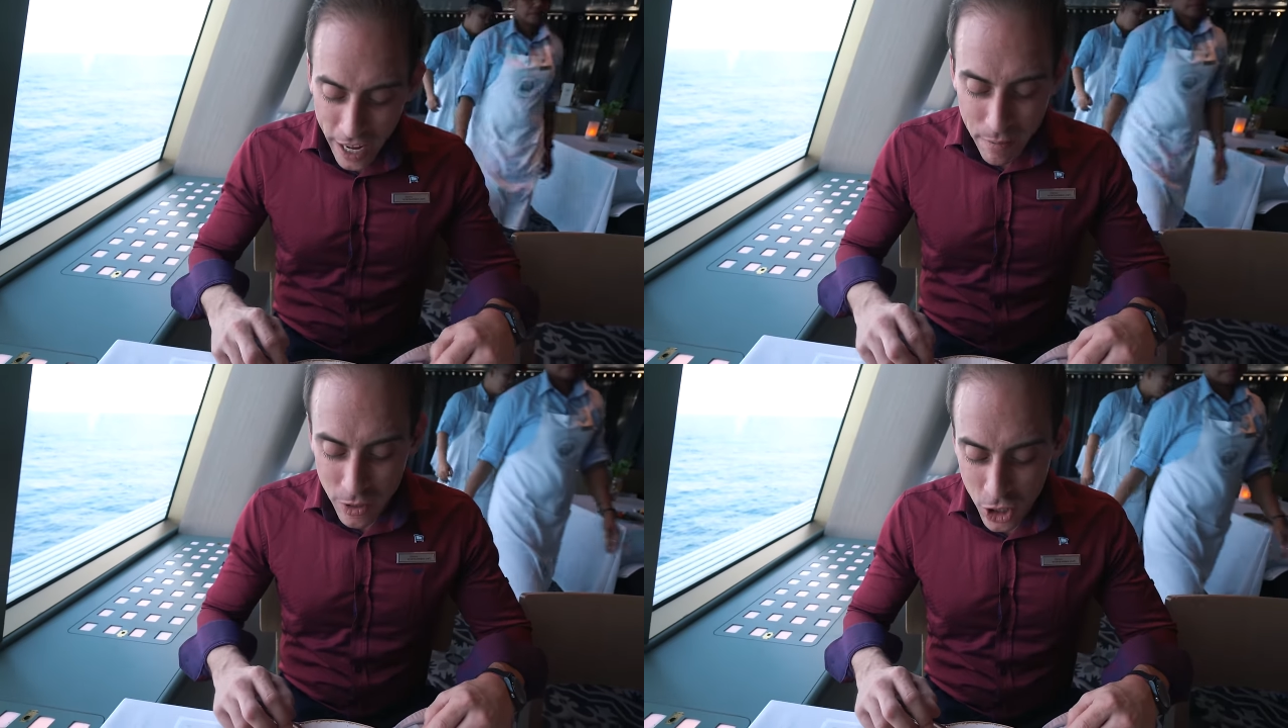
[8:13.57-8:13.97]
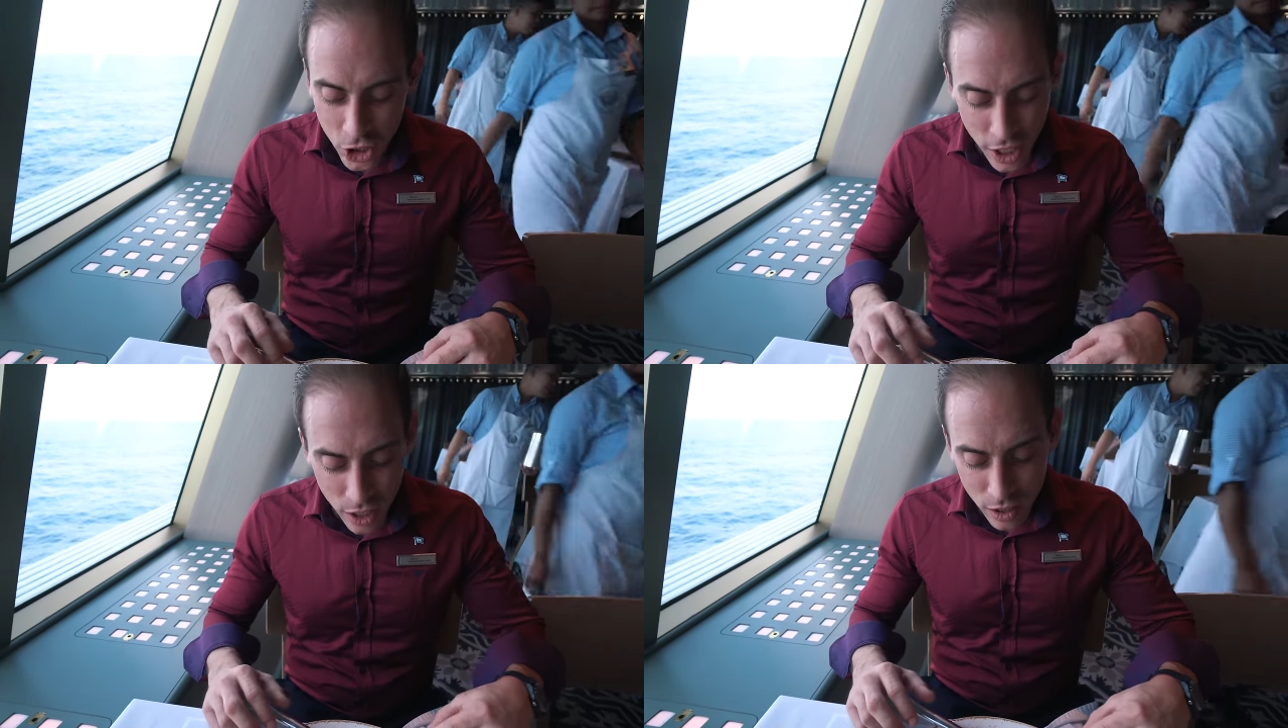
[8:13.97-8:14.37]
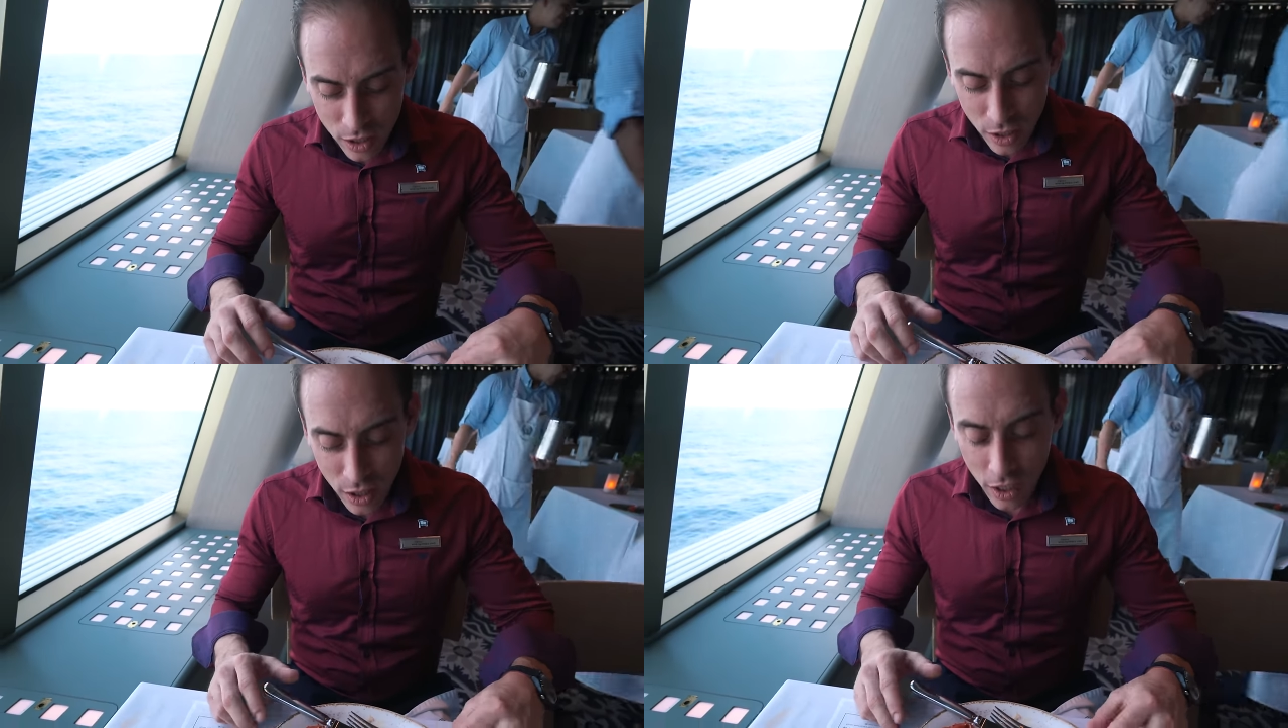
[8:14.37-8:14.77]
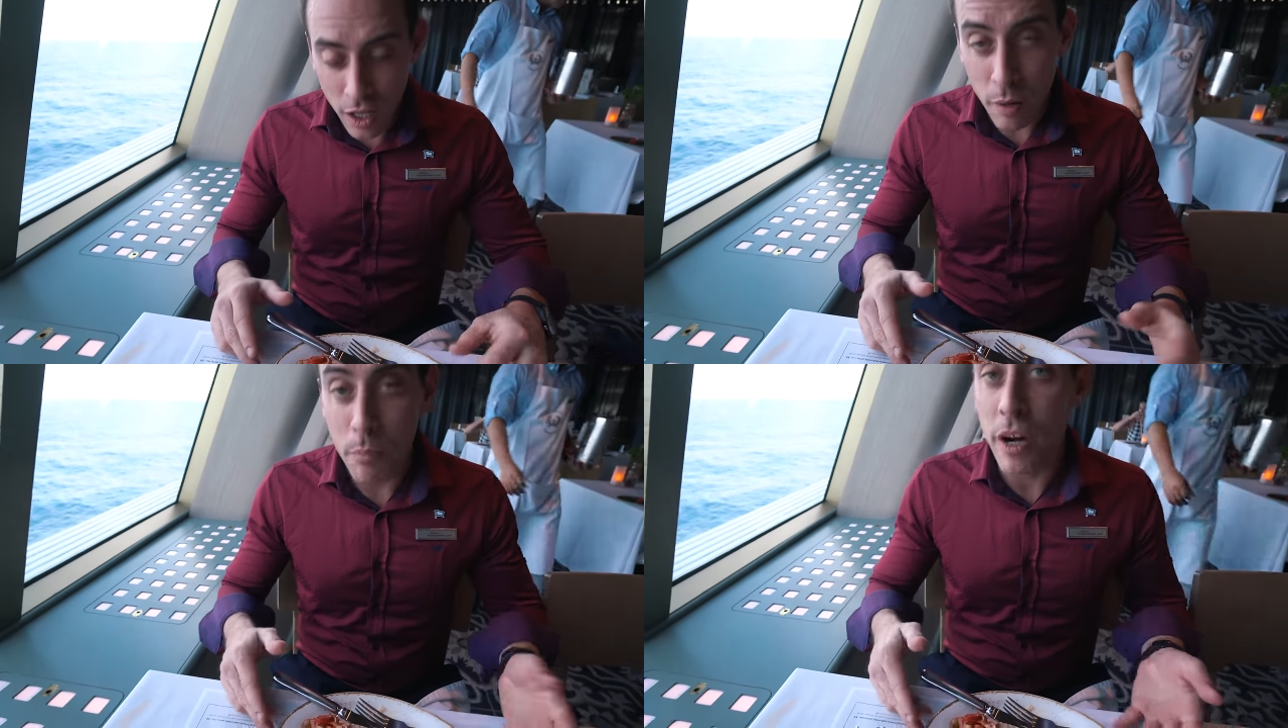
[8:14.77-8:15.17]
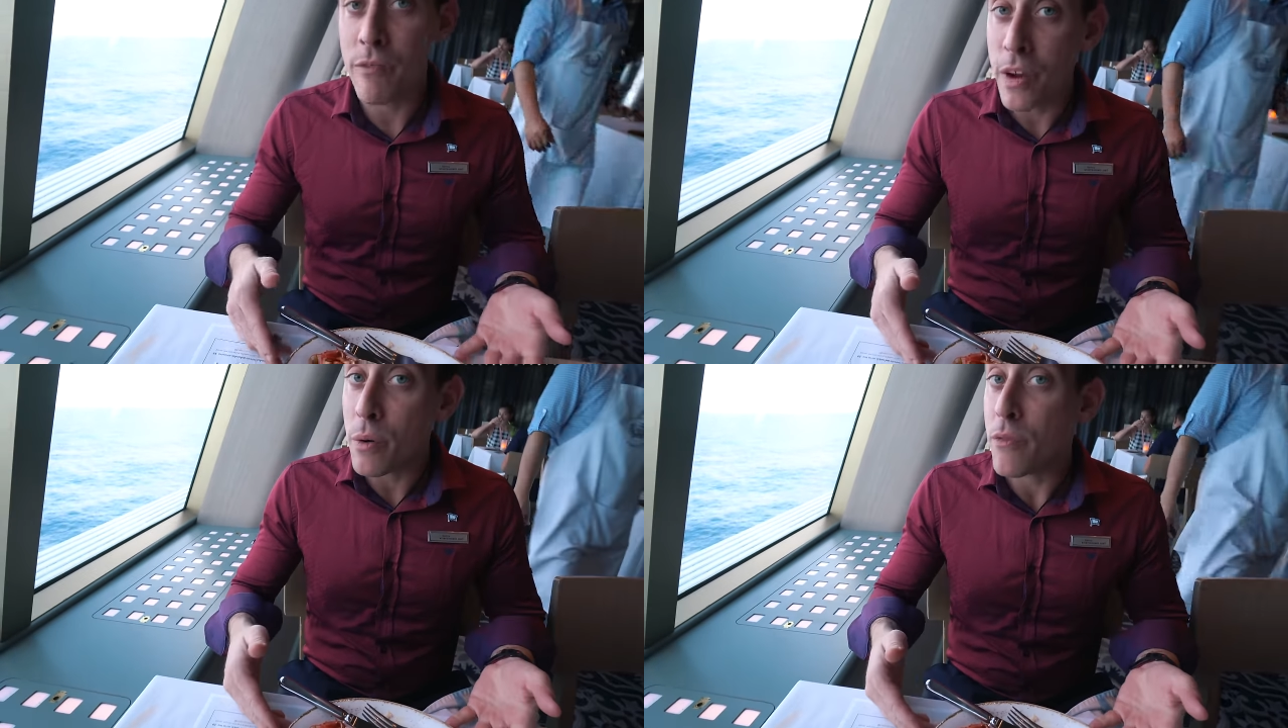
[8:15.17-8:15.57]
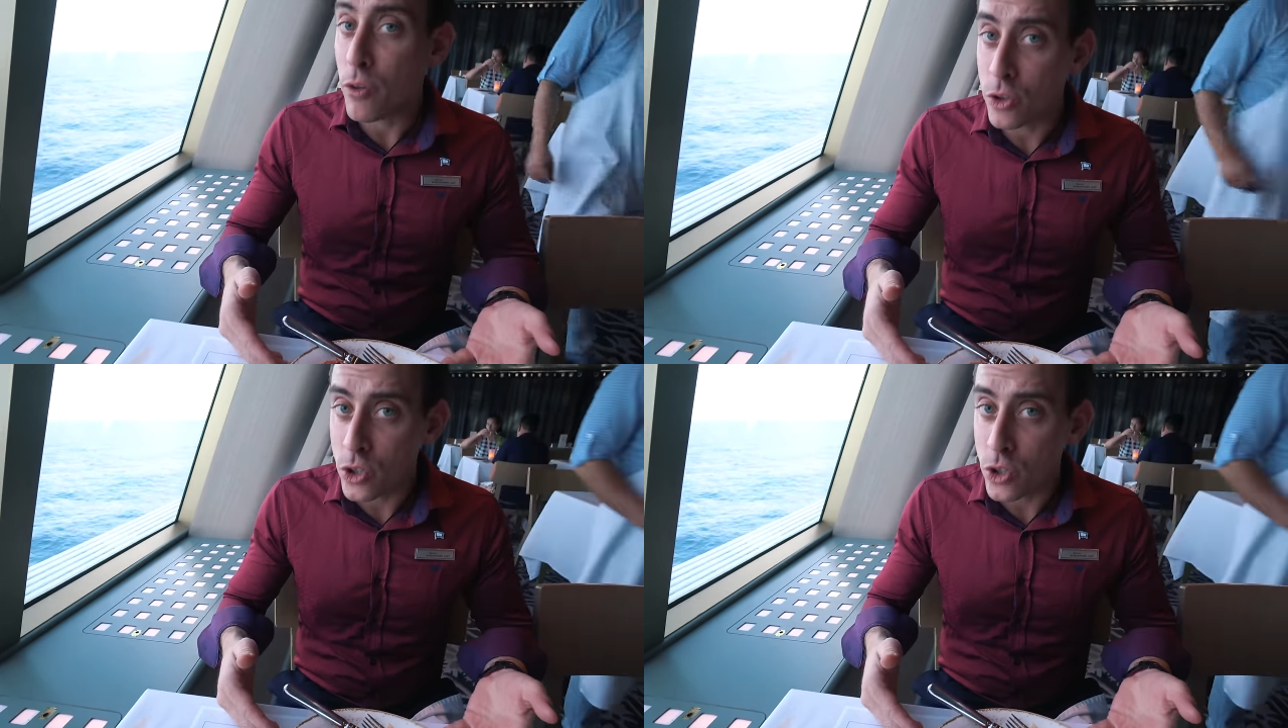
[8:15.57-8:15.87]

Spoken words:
empty shells, but a very full